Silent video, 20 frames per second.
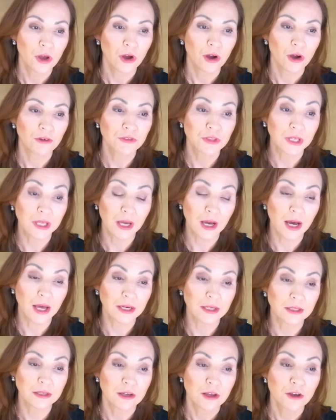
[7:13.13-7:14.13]
of the
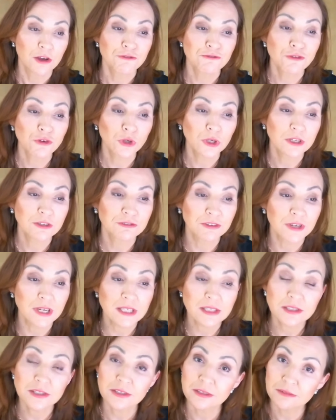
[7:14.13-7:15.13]
garden. Fully
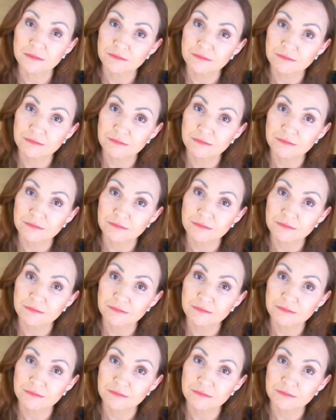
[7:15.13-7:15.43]
fenced.